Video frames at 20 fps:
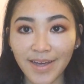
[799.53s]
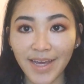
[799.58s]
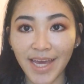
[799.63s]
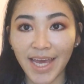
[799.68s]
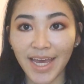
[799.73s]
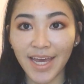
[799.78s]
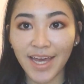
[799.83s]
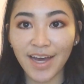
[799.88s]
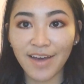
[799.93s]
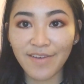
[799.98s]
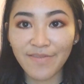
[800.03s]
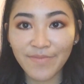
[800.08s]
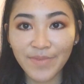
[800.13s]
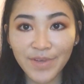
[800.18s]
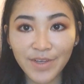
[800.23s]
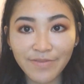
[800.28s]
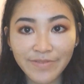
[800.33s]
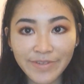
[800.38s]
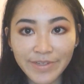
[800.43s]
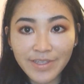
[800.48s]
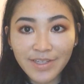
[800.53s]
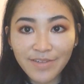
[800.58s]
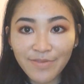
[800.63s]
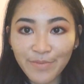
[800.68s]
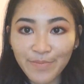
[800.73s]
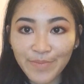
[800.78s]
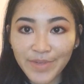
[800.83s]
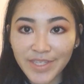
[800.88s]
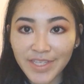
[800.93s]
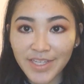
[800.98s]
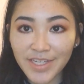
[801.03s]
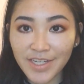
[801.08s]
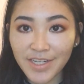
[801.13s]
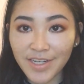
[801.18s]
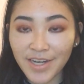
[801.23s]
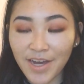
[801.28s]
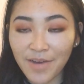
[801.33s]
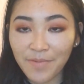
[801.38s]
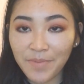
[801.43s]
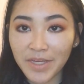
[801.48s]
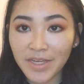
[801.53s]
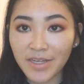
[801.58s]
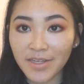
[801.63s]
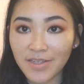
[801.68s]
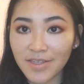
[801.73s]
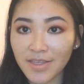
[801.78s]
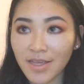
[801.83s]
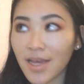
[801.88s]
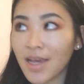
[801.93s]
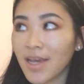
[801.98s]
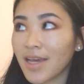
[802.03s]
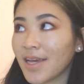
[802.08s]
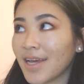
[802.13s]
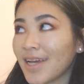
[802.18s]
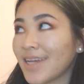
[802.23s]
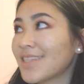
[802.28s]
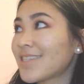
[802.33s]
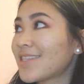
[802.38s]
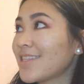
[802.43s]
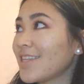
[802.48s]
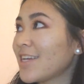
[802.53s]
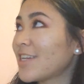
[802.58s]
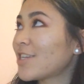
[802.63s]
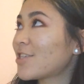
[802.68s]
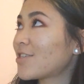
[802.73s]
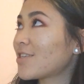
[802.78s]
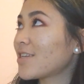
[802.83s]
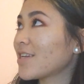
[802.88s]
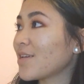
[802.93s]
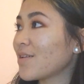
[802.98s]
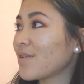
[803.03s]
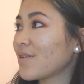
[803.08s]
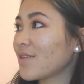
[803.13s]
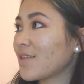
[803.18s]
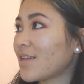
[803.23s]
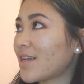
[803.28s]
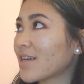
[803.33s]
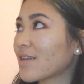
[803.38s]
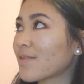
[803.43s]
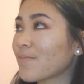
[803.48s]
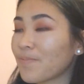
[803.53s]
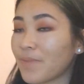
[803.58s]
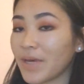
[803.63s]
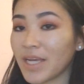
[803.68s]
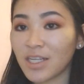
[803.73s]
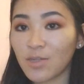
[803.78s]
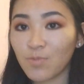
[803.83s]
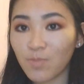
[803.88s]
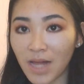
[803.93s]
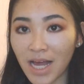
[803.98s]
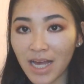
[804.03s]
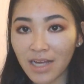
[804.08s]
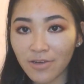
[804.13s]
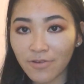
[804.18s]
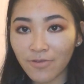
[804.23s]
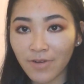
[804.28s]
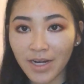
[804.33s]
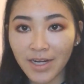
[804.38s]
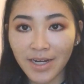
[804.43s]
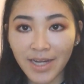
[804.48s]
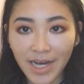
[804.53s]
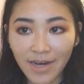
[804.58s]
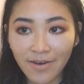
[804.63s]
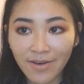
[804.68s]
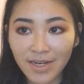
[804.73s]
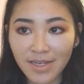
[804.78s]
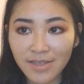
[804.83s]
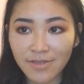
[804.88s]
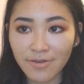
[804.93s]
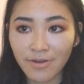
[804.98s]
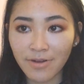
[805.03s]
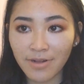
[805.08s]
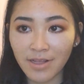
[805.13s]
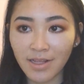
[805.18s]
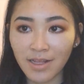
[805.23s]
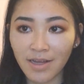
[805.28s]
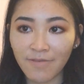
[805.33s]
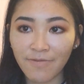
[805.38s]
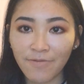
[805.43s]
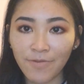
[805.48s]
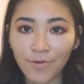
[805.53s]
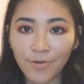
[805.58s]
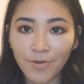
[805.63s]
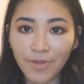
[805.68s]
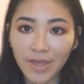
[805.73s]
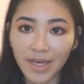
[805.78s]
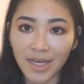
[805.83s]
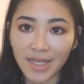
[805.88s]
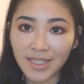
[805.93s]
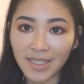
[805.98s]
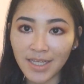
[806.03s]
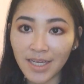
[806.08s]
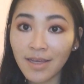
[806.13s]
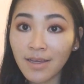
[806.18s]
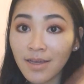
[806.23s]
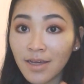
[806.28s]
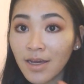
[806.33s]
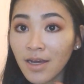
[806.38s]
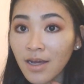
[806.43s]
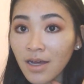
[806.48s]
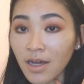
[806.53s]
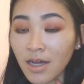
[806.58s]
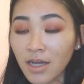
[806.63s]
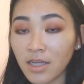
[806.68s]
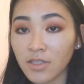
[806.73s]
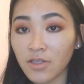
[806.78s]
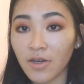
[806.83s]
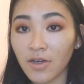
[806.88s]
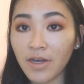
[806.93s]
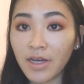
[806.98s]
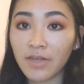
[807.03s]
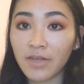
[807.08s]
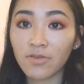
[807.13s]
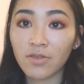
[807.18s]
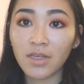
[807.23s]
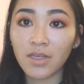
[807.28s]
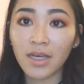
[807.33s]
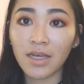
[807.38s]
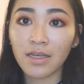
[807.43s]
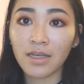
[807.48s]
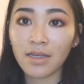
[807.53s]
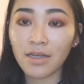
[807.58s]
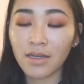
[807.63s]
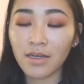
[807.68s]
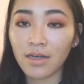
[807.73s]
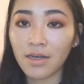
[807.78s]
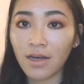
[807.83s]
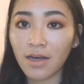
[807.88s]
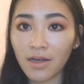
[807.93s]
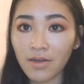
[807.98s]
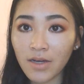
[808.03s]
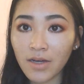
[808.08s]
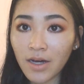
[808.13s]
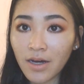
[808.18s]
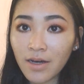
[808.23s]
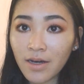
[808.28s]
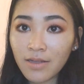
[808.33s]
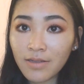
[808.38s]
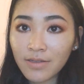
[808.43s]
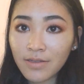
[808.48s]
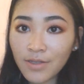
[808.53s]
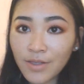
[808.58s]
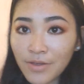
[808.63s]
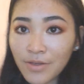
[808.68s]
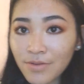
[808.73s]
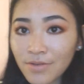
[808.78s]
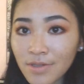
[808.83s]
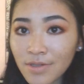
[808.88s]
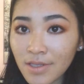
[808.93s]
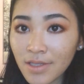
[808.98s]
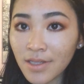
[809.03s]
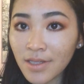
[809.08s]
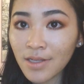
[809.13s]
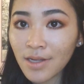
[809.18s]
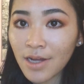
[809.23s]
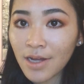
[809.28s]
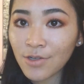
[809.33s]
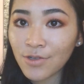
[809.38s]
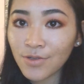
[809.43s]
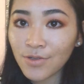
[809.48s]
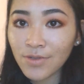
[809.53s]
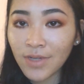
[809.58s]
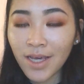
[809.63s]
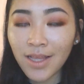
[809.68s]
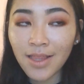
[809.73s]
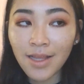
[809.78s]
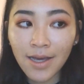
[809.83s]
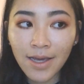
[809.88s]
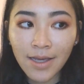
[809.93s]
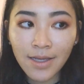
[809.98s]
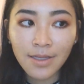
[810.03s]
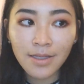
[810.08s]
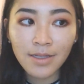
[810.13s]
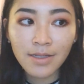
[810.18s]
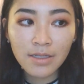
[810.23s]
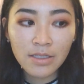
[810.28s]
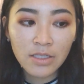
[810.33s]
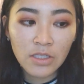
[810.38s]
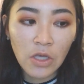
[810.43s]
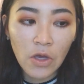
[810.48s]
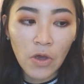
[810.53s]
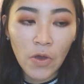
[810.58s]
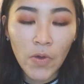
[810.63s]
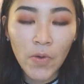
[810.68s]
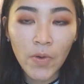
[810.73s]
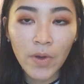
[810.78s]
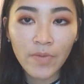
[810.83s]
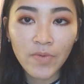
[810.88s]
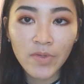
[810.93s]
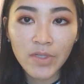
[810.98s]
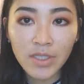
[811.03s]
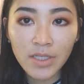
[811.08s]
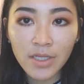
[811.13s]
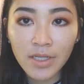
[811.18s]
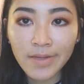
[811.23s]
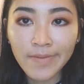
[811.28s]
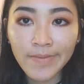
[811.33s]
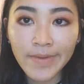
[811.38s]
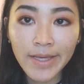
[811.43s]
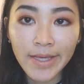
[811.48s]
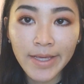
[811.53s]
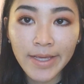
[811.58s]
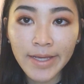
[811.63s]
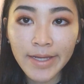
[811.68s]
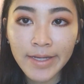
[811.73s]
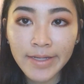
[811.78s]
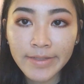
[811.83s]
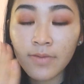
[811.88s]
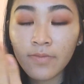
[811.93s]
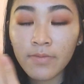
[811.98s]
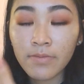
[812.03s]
Okay, I've moved to a different position now because it's literally like pitch black right now, and it's only like 4:30. So I was like, I can't use natural daylight, so I'm just gonna be